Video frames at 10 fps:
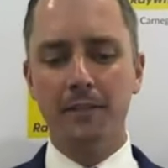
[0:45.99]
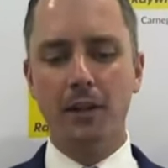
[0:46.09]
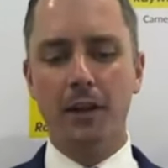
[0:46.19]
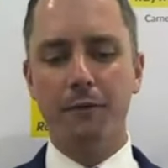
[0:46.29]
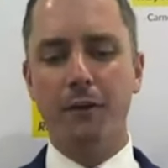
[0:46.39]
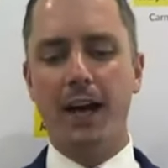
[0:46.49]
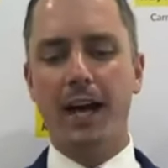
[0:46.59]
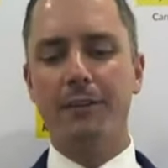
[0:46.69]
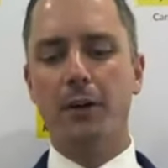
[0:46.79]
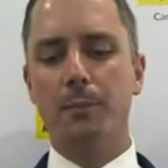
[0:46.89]
as Lot
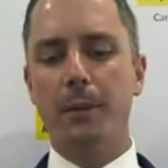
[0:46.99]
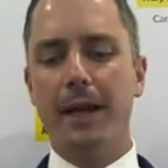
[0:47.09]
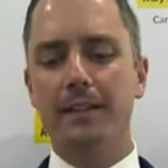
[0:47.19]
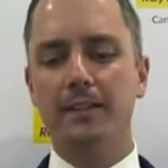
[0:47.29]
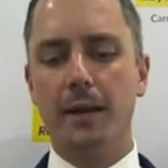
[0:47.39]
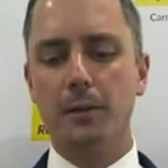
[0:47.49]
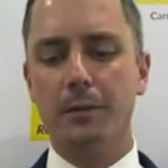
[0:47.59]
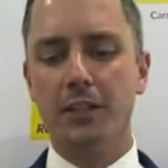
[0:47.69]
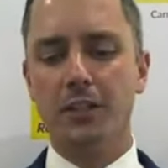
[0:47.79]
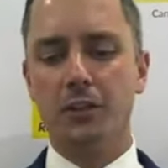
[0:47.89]
5 on Planner
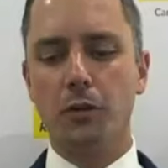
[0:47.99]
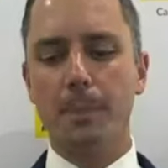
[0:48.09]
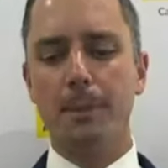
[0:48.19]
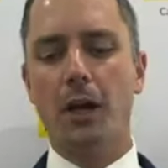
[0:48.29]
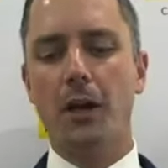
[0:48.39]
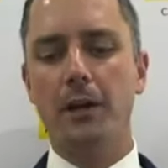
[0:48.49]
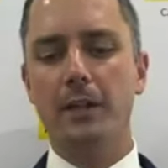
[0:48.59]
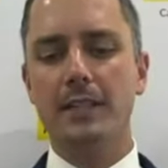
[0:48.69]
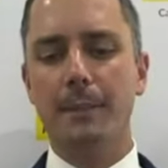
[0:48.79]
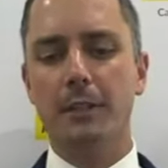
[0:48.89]
Subdivision
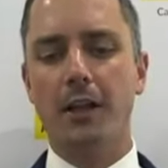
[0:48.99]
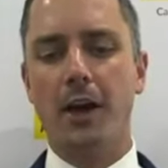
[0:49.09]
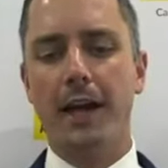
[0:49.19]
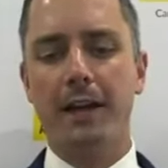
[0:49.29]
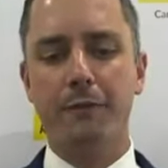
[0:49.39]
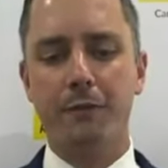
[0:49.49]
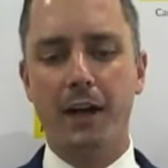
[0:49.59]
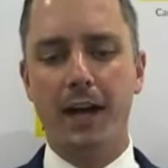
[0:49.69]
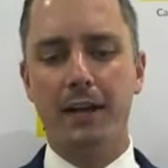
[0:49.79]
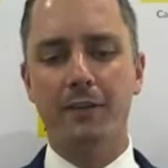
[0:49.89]

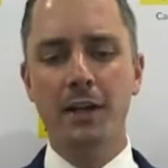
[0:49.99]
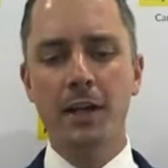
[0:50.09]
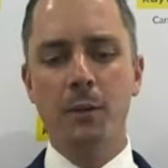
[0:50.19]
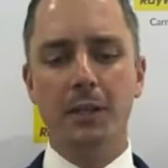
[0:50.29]
000995,